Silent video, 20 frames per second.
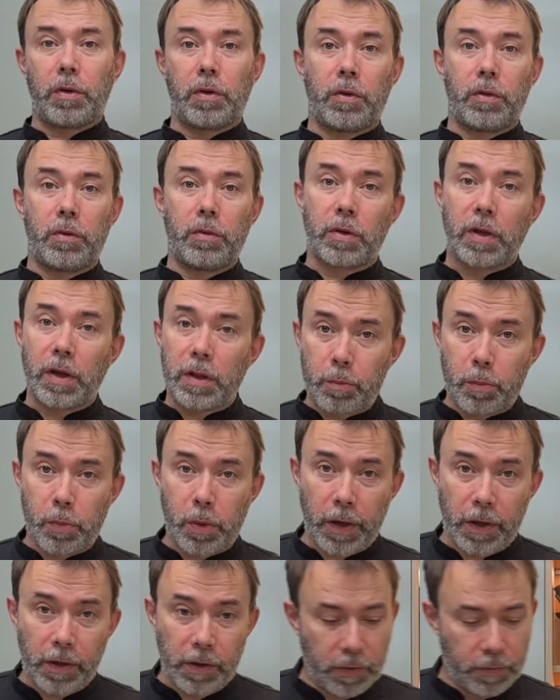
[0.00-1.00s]
you can
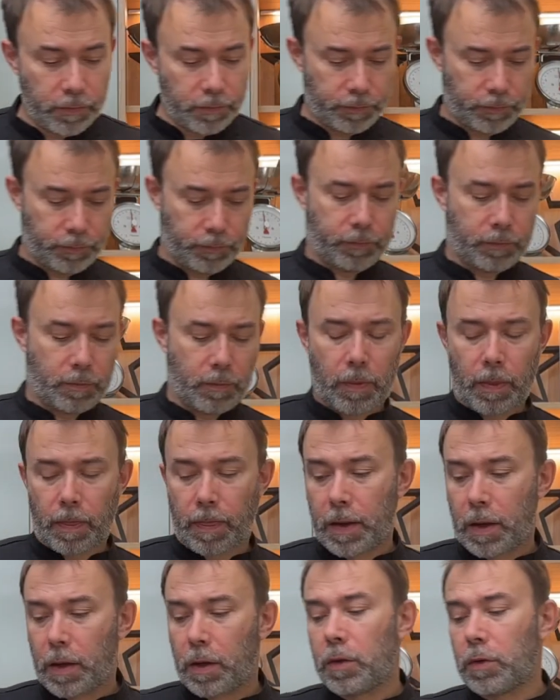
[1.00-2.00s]
play.
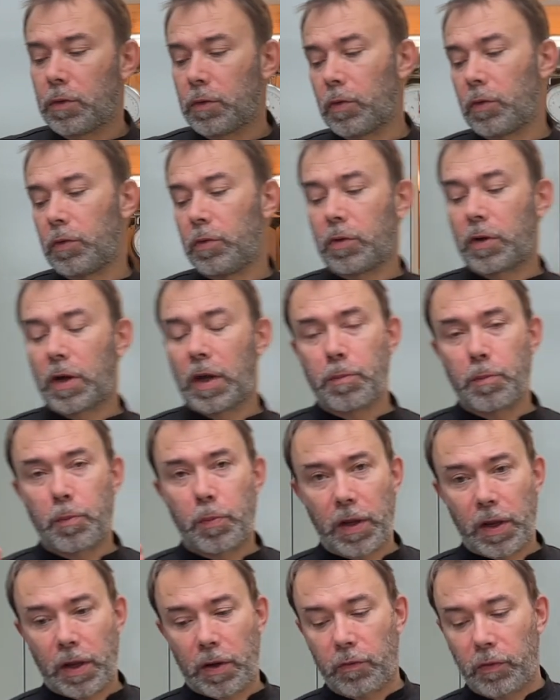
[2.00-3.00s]
So you can
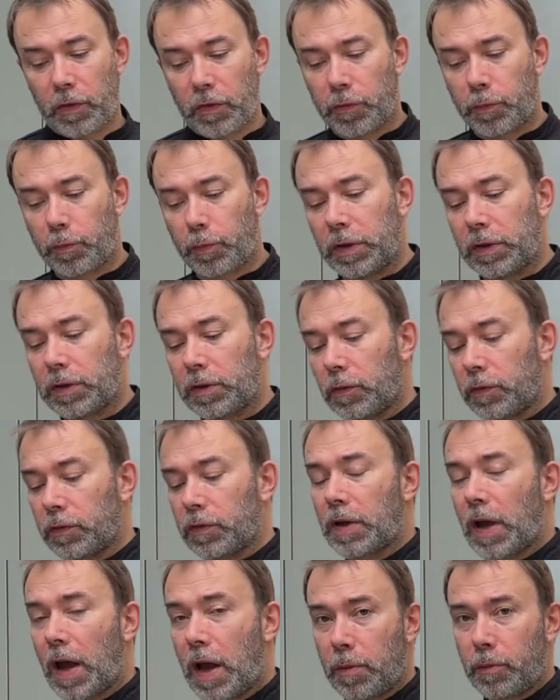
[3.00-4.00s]
play with piece of
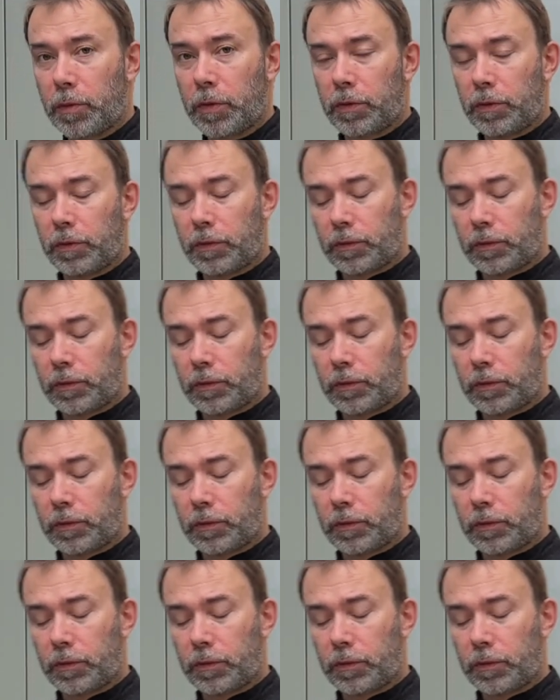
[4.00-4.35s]
salmon,